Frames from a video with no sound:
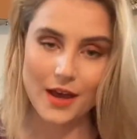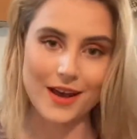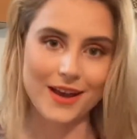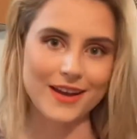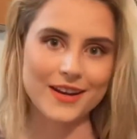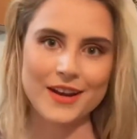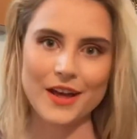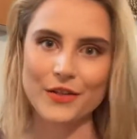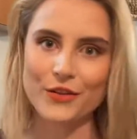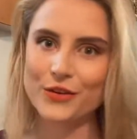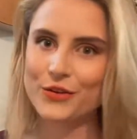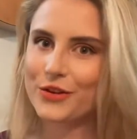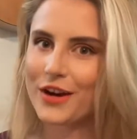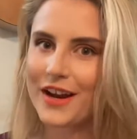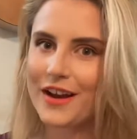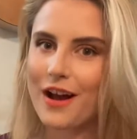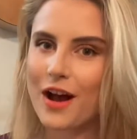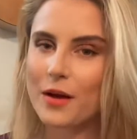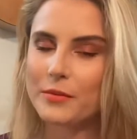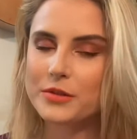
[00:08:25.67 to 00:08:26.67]
Another
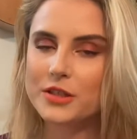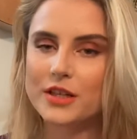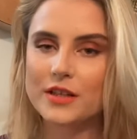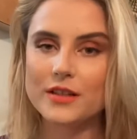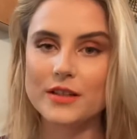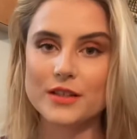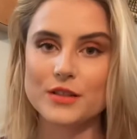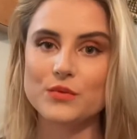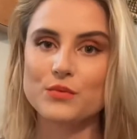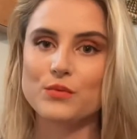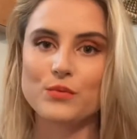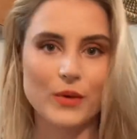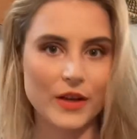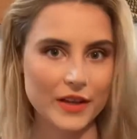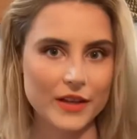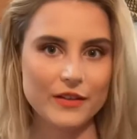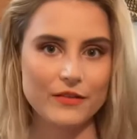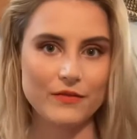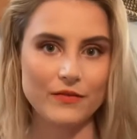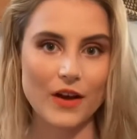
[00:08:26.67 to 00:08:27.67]
great option that's
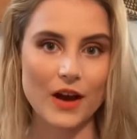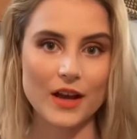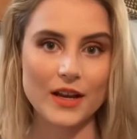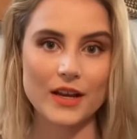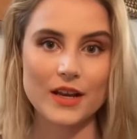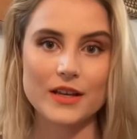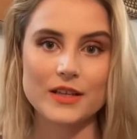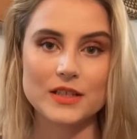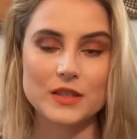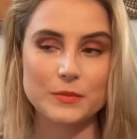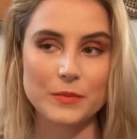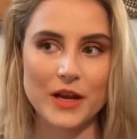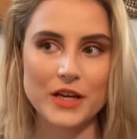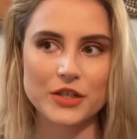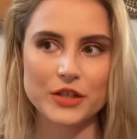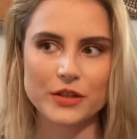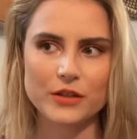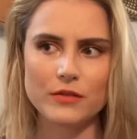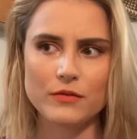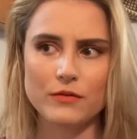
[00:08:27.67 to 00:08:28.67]
really fun,
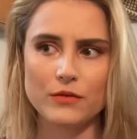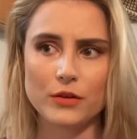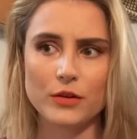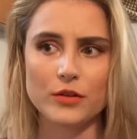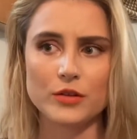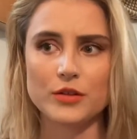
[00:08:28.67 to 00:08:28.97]
especially for a